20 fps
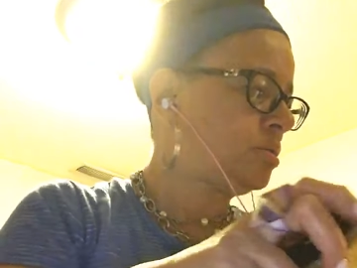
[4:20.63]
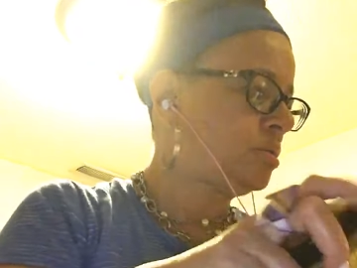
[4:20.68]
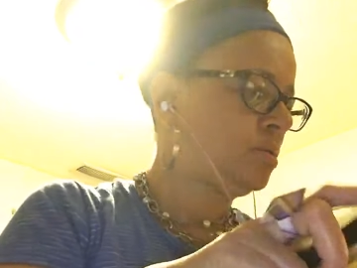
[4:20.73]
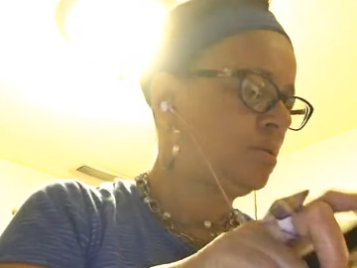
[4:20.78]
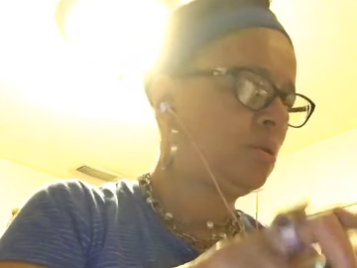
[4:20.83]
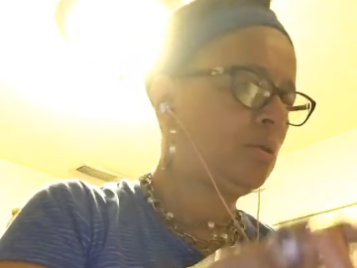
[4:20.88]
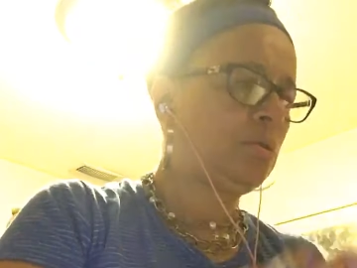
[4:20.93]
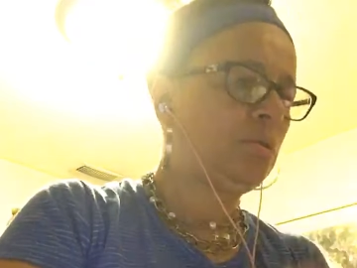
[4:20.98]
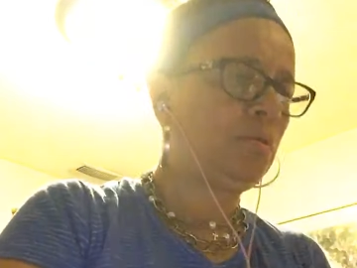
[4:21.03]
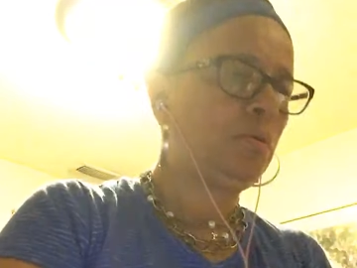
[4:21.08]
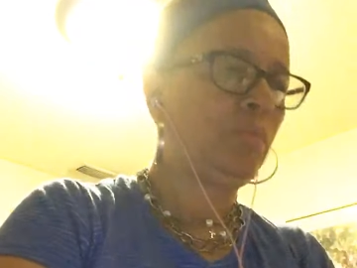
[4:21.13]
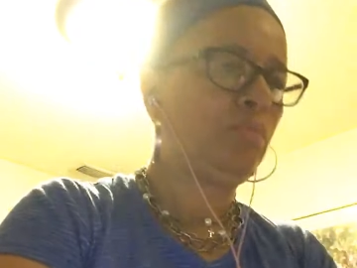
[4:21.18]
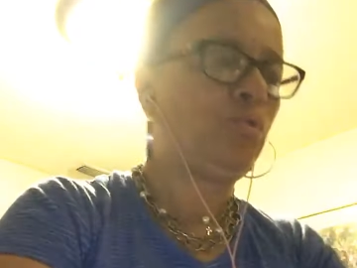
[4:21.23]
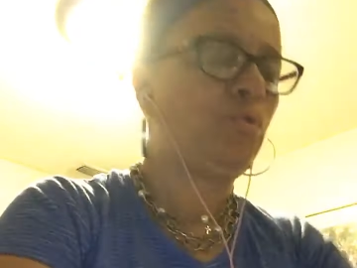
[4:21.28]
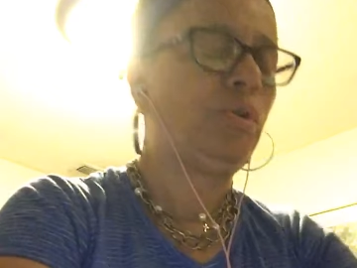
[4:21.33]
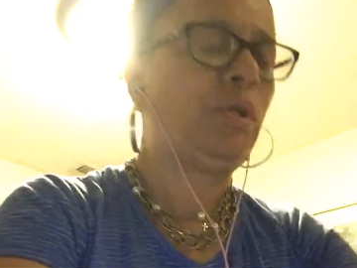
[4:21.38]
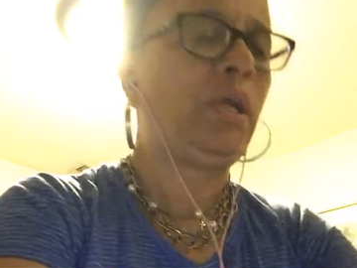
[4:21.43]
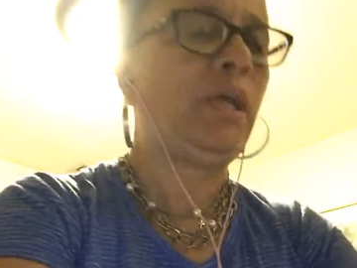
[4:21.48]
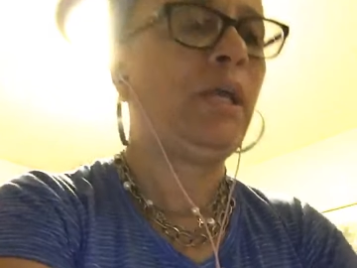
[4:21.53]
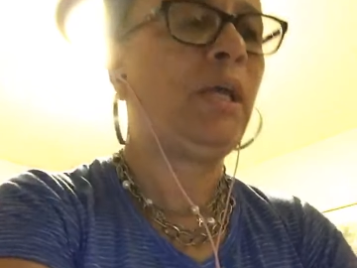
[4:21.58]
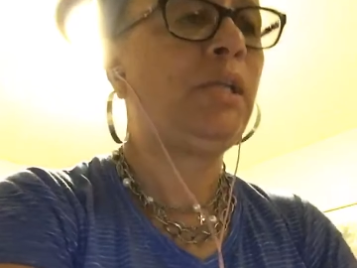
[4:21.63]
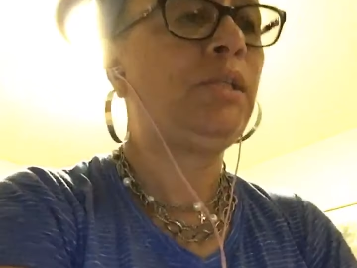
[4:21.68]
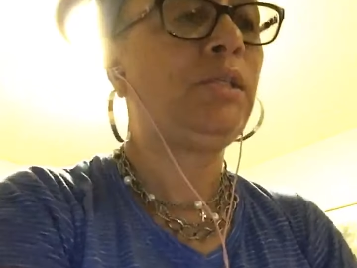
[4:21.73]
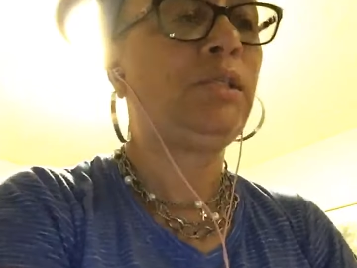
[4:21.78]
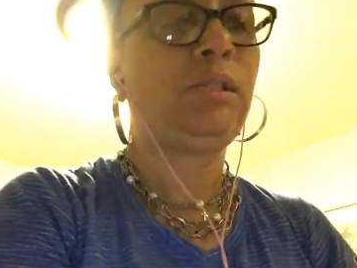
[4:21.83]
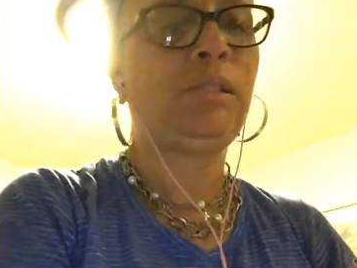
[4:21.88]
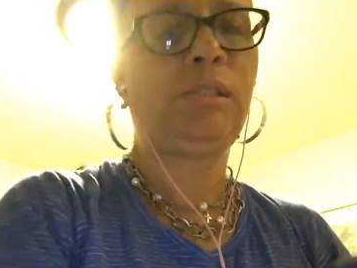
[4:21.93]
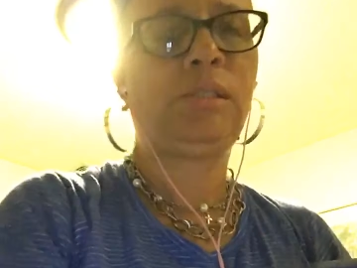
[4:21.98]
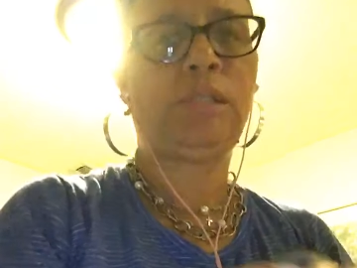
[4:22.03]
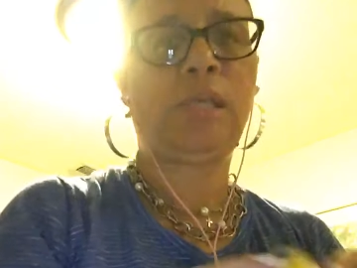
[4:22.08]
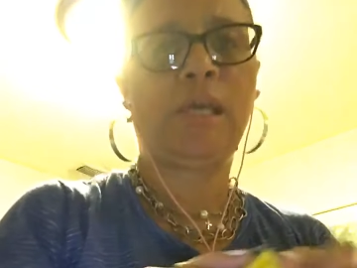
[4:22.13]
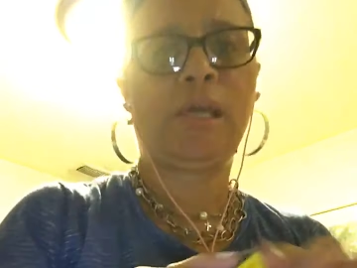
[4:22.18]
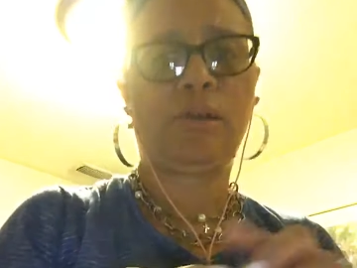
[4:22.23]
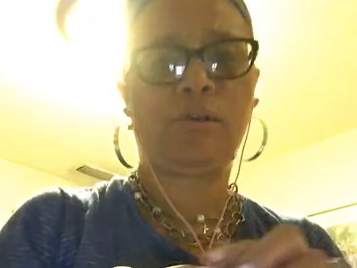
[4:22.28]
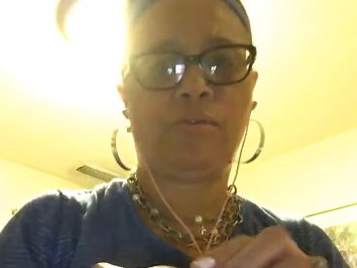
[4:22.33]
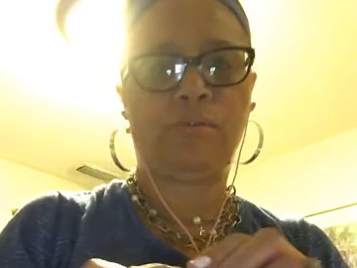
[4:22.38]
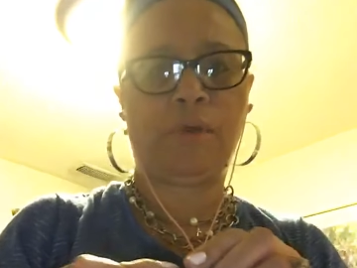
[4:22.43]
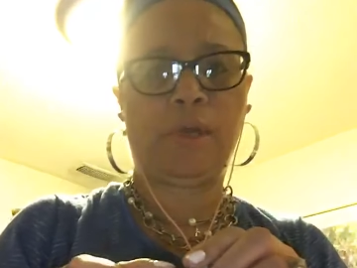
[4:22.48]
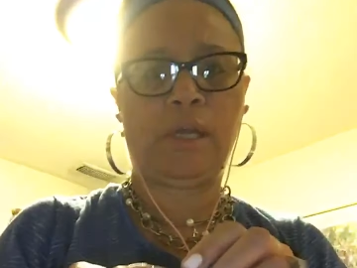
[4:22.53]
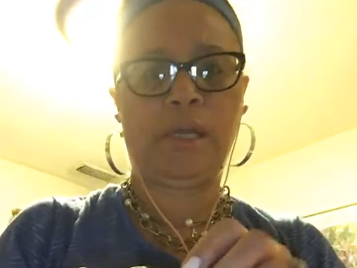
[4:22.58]
So I'm going to add the
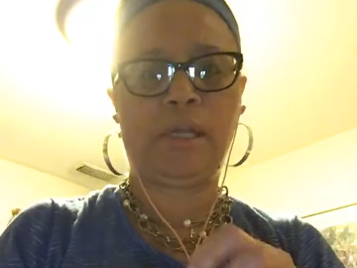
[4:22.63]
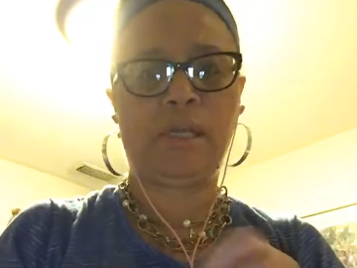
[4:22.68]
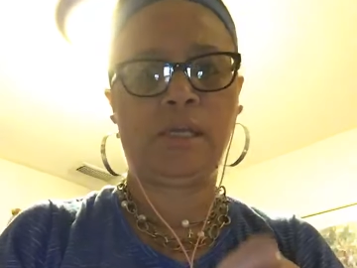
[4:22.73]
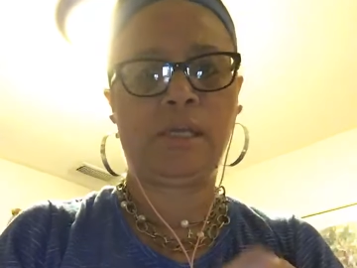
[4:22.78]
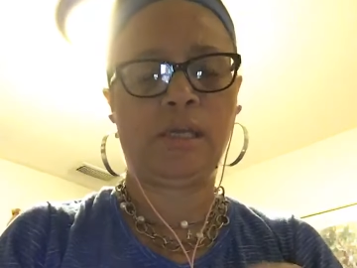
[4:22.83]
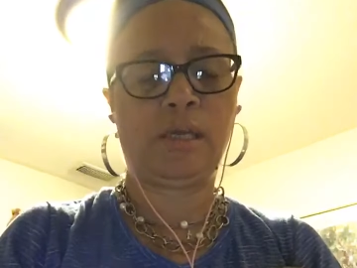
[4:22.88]
Zatarain